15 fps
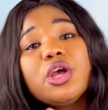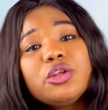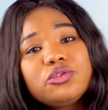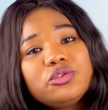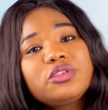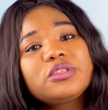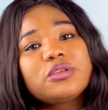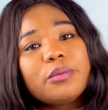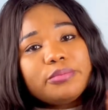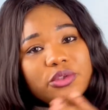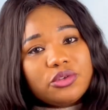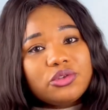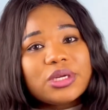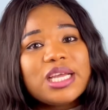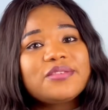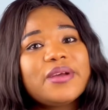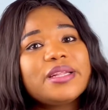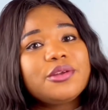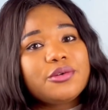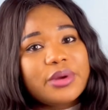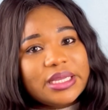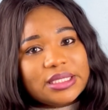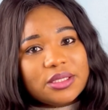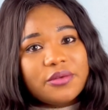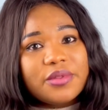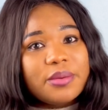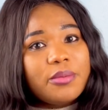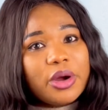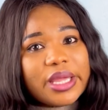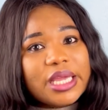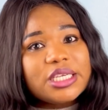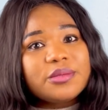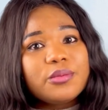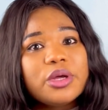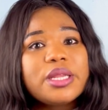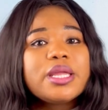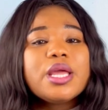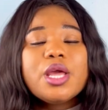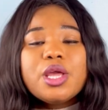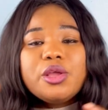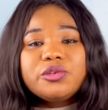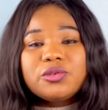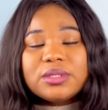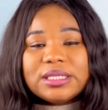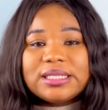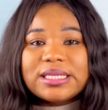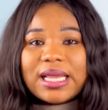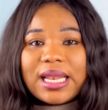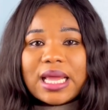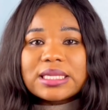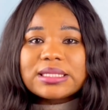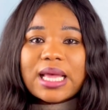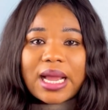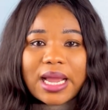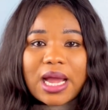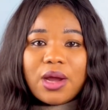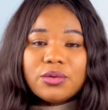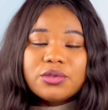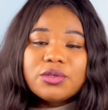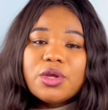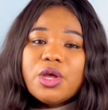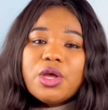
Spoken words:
to transfer the rest of the mortgage money into the seller's account.